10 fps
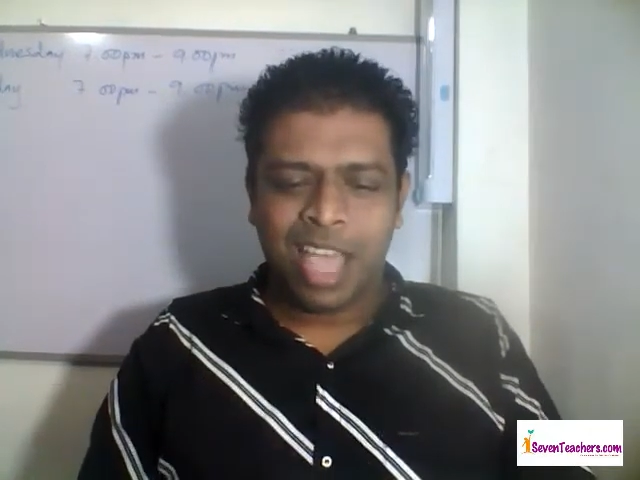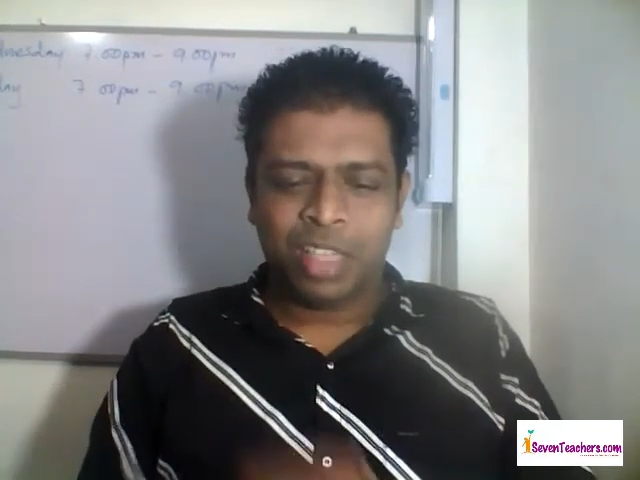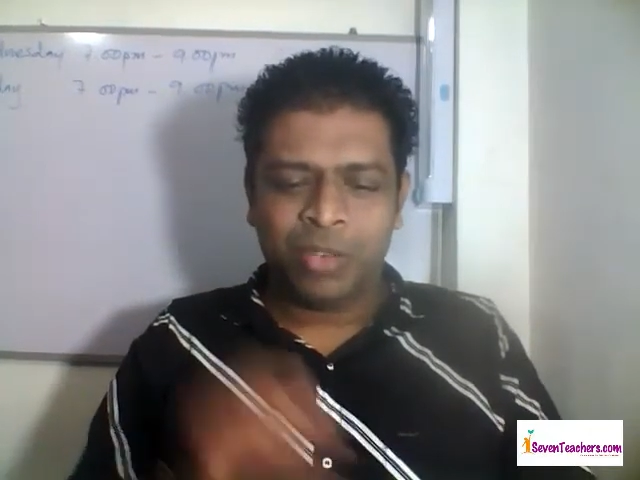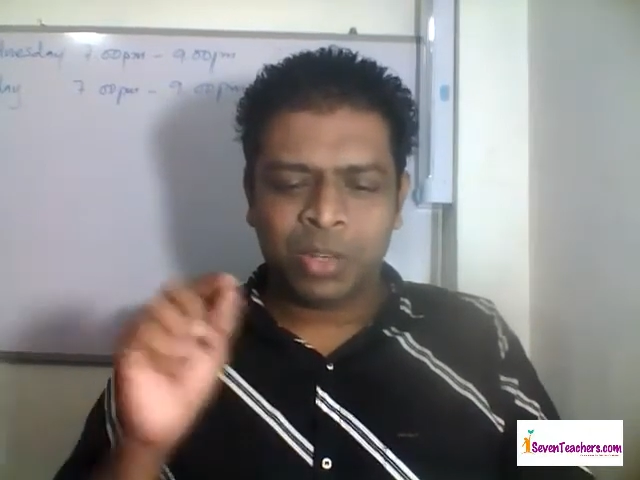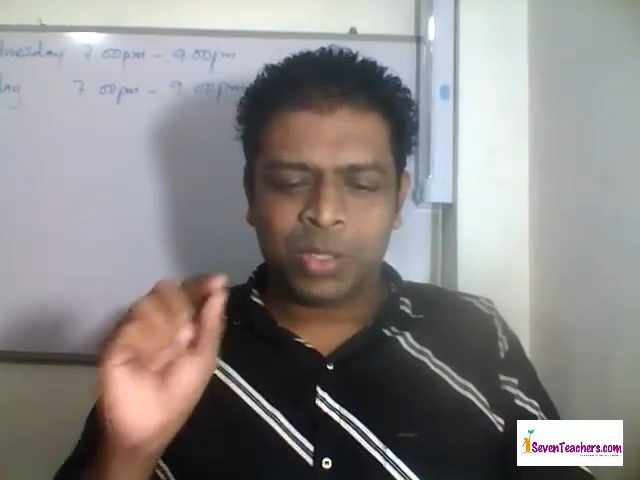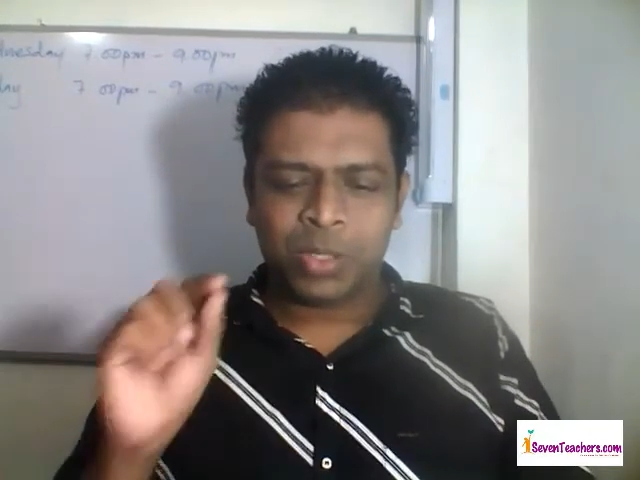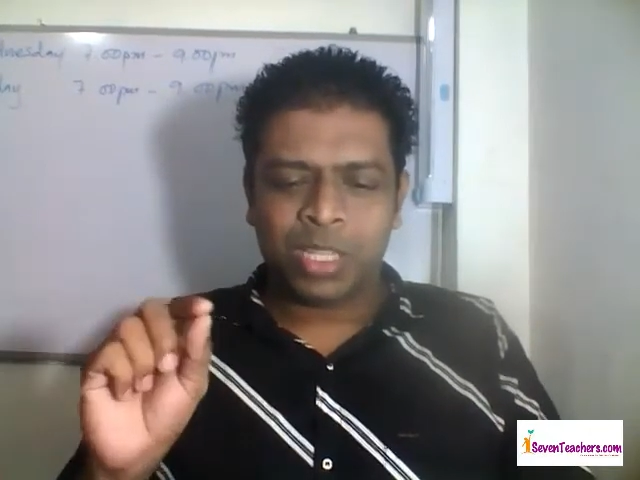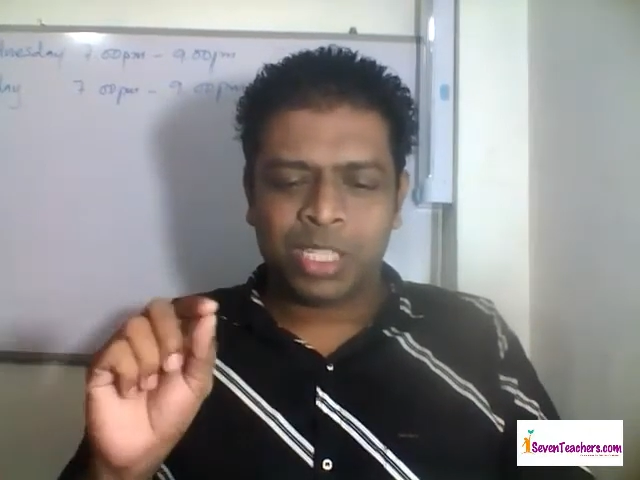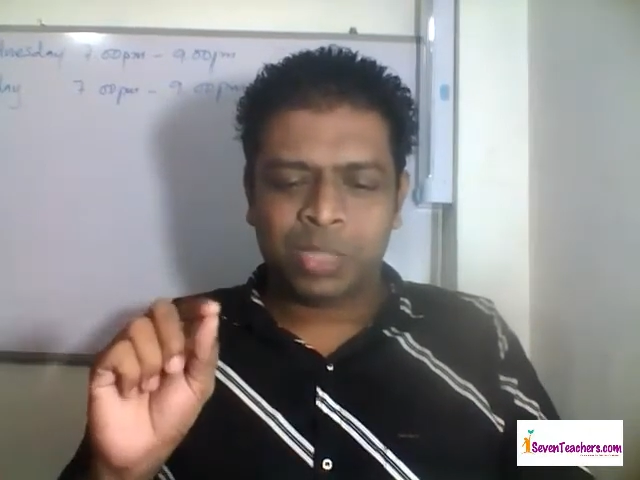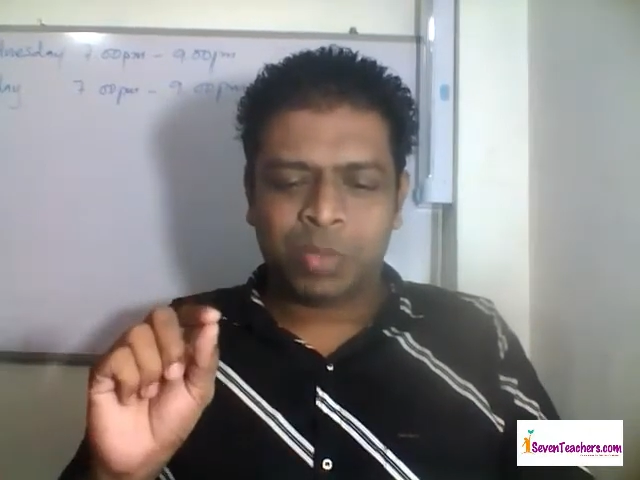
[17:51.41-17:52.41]
The Vendor
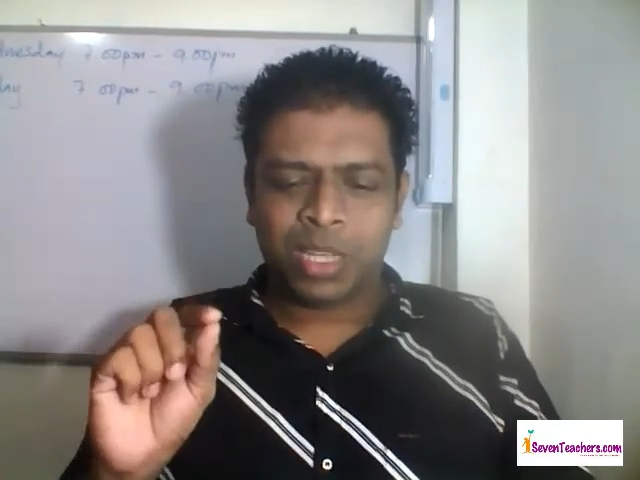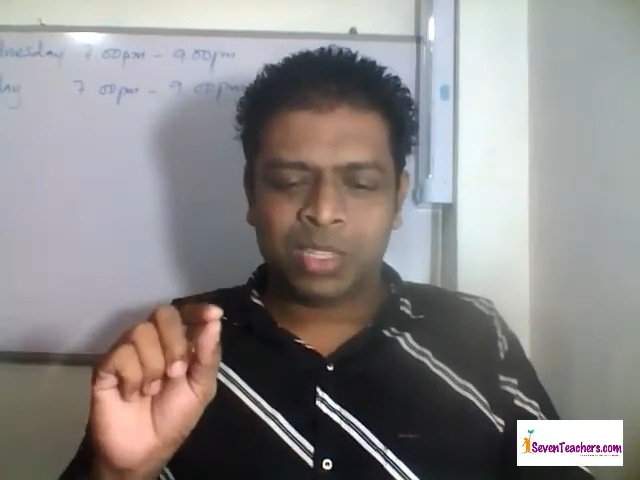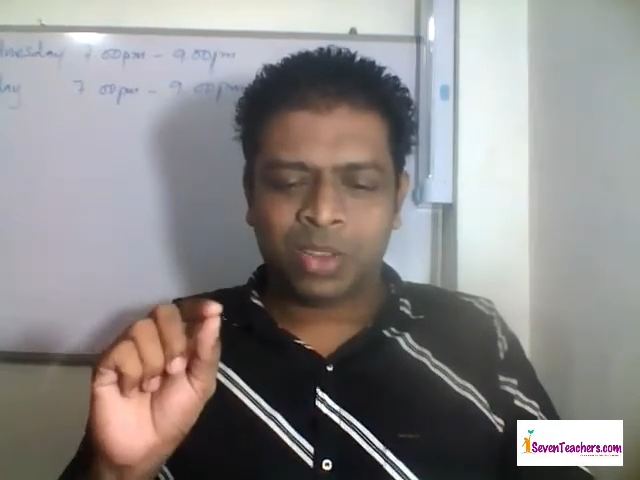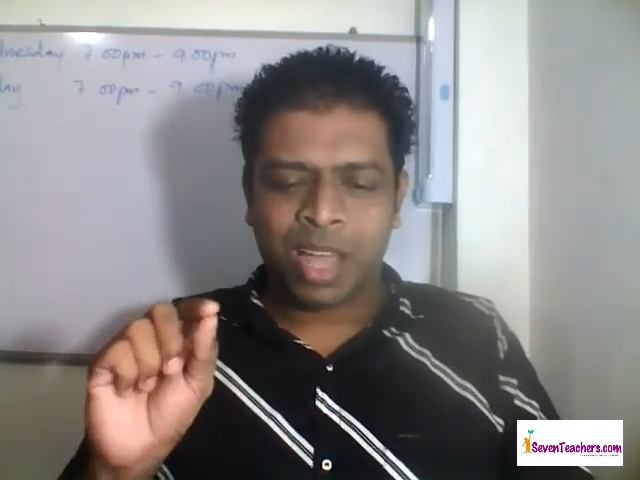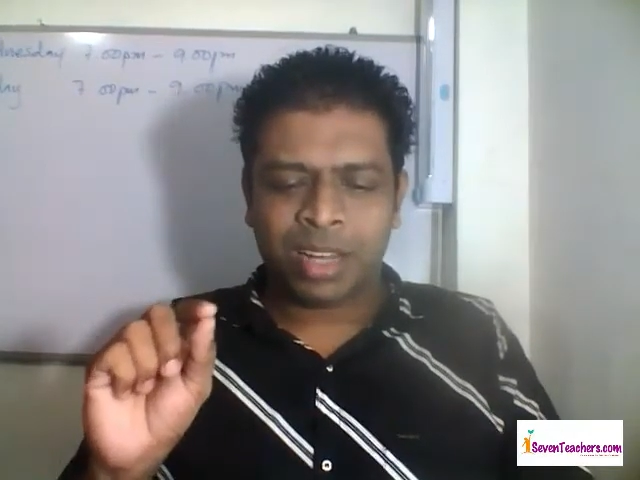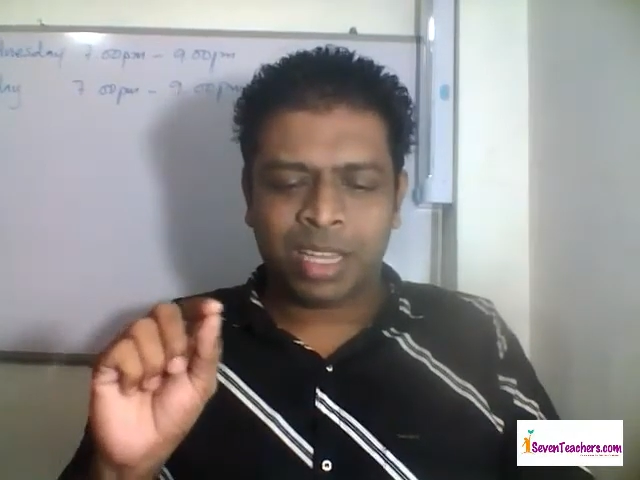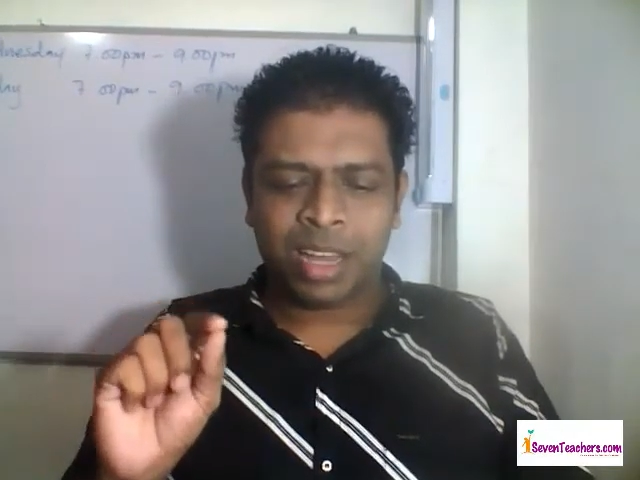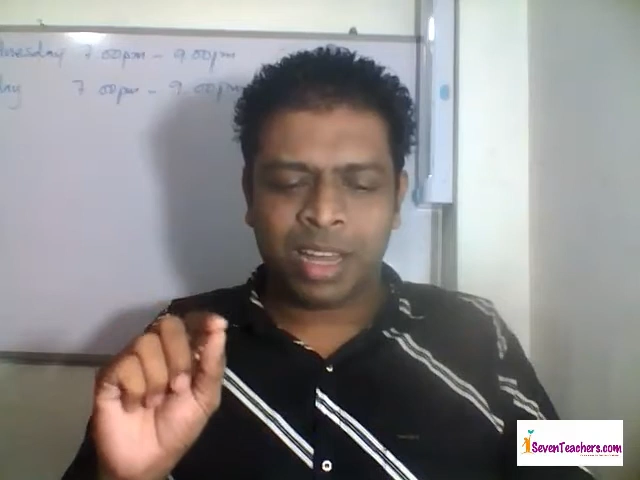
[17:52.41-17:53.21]
Sweets by R.K.